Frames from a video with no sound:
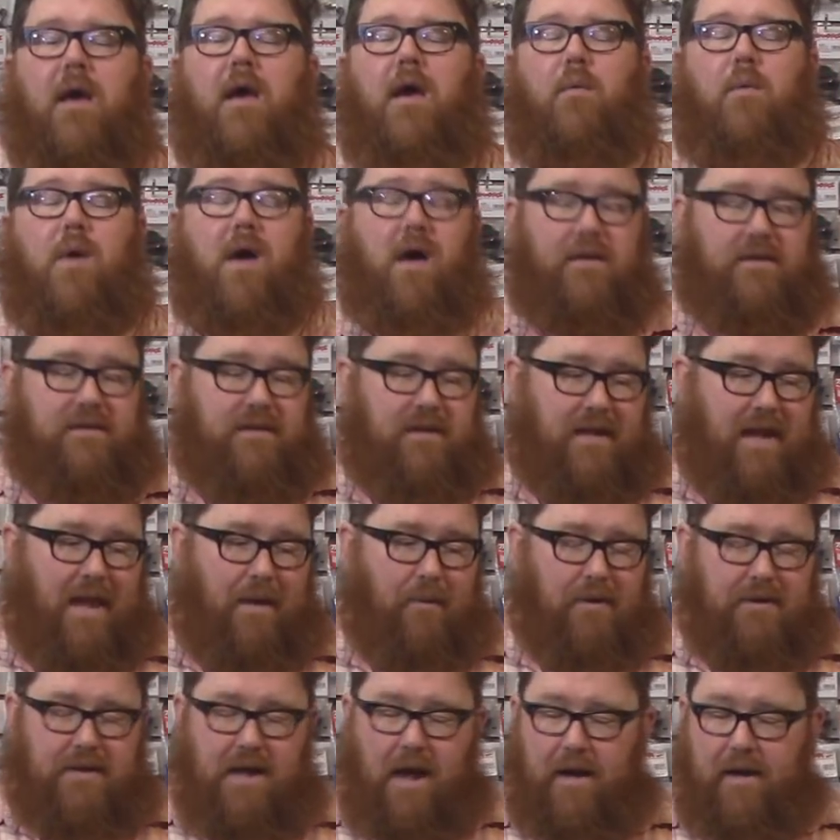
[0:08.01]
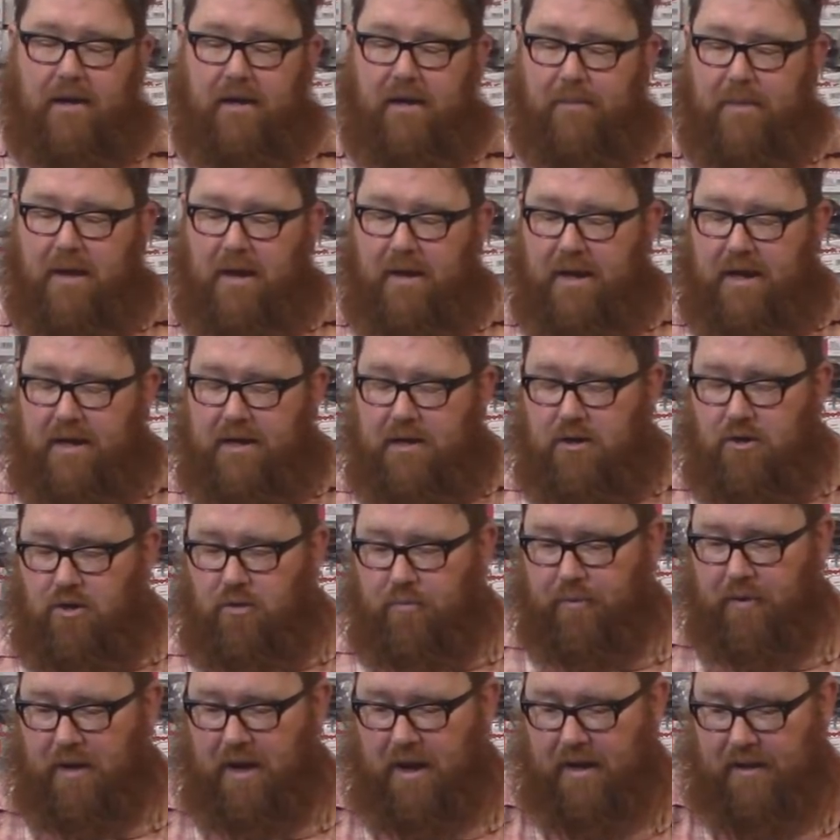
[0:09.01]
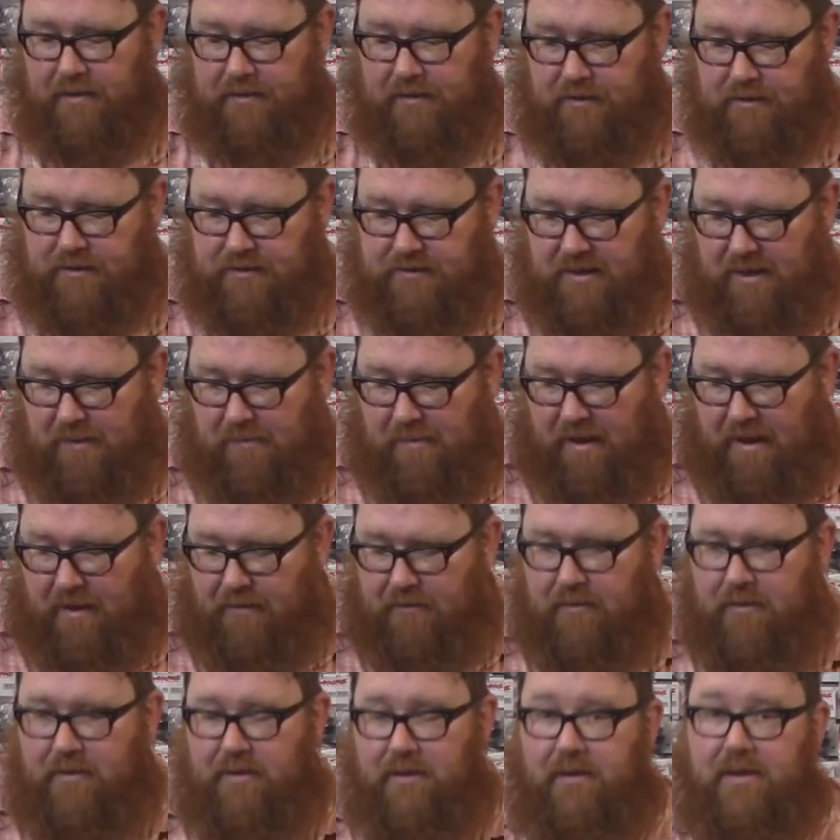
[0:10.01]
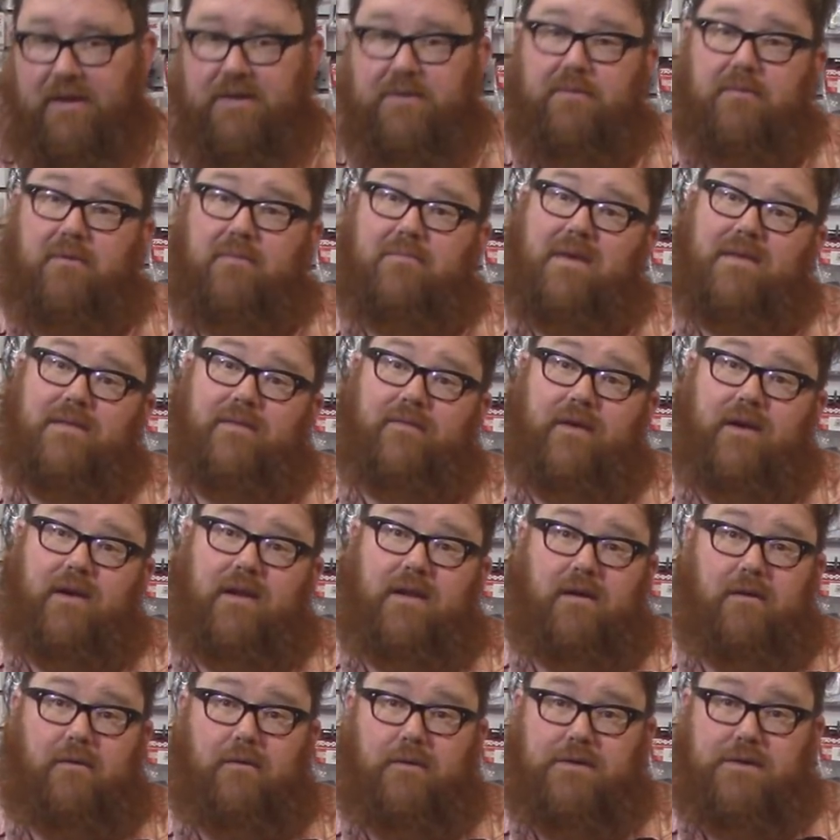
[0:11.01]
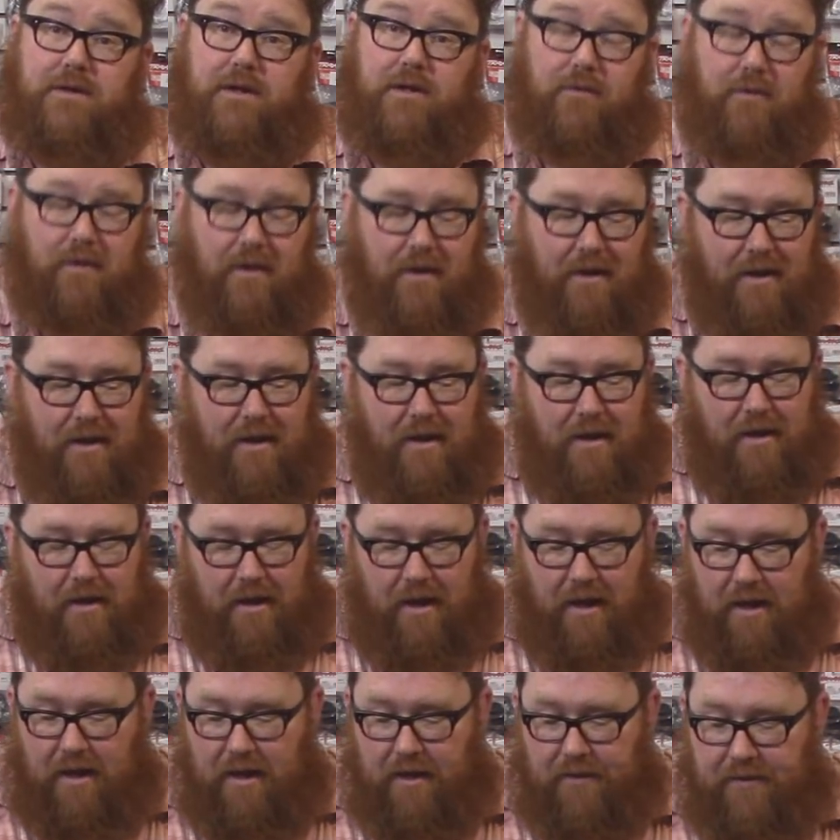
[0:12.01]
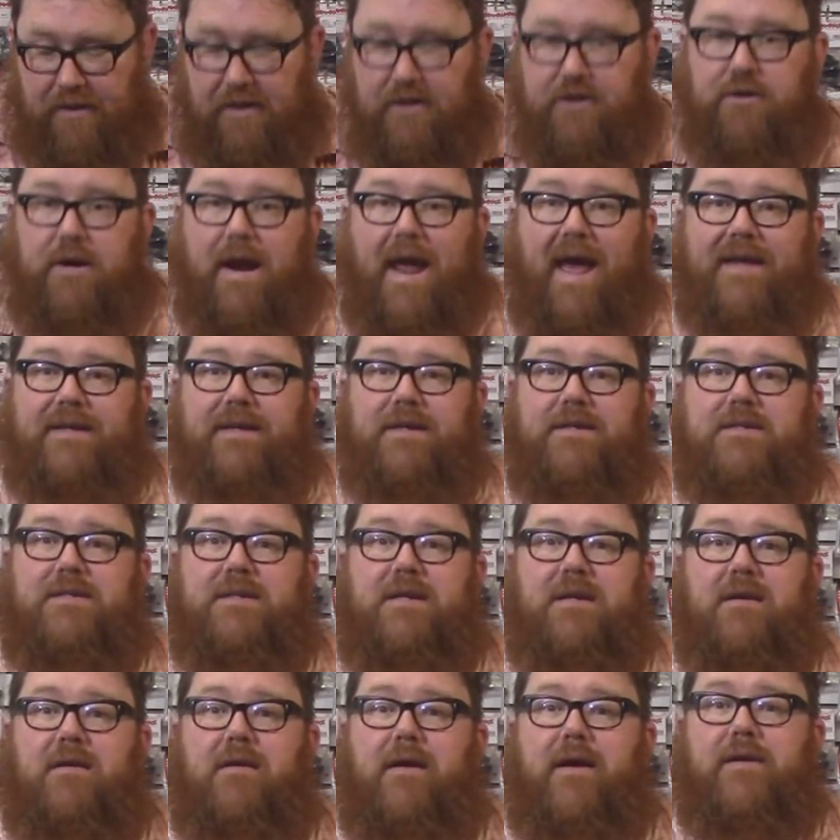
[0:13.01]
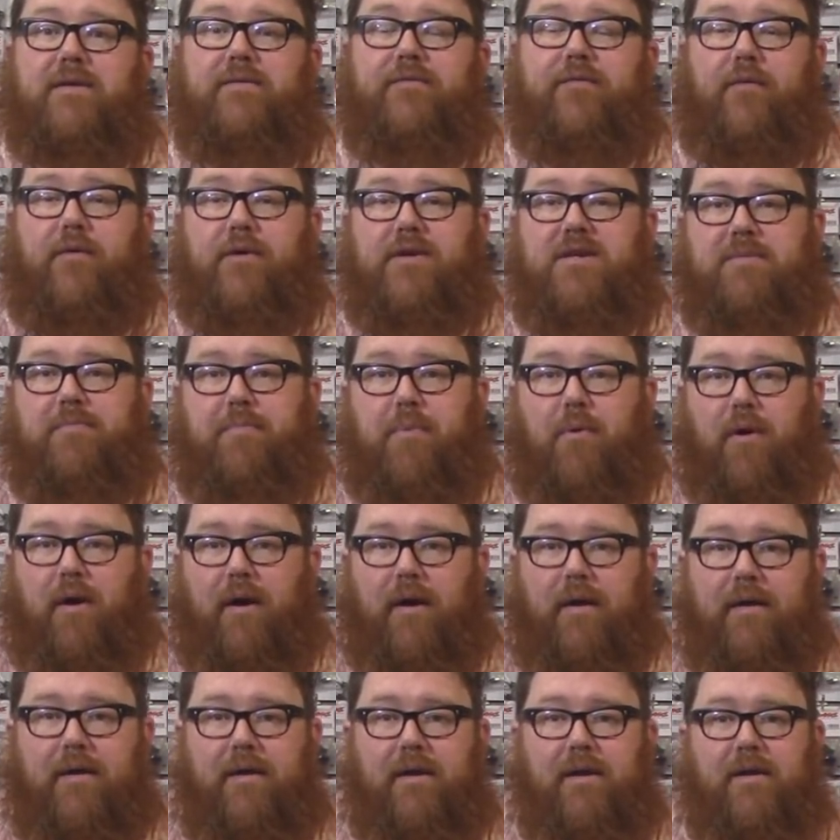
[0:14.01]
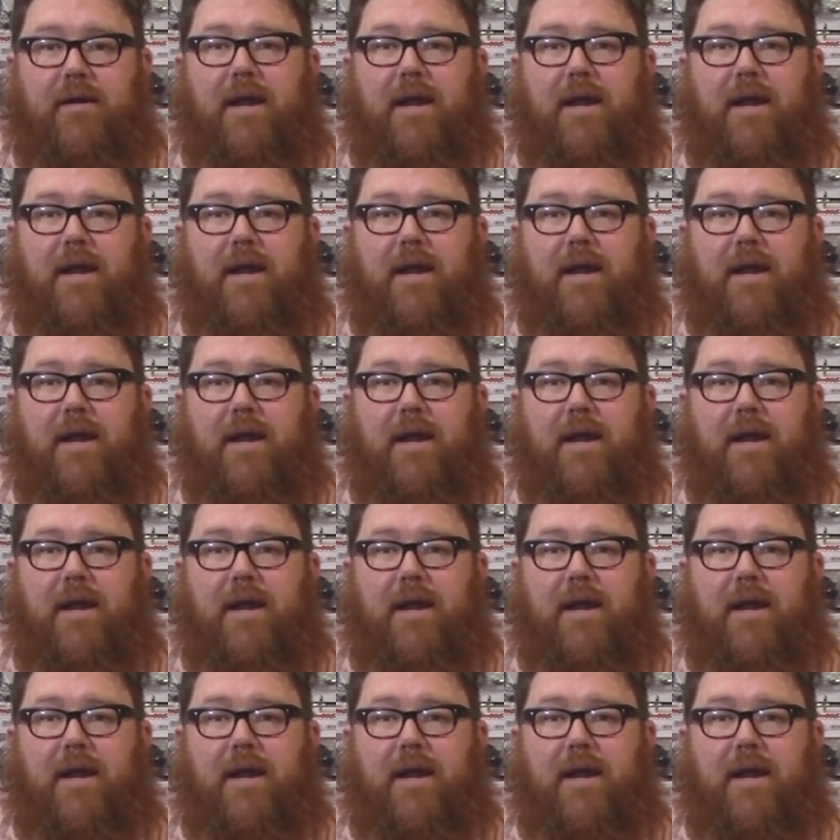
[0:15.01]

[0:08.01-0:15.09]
Well, today we're talking about a new product that just came out, at least when we made the video it was new, the Traxxas TRX-4 Sport.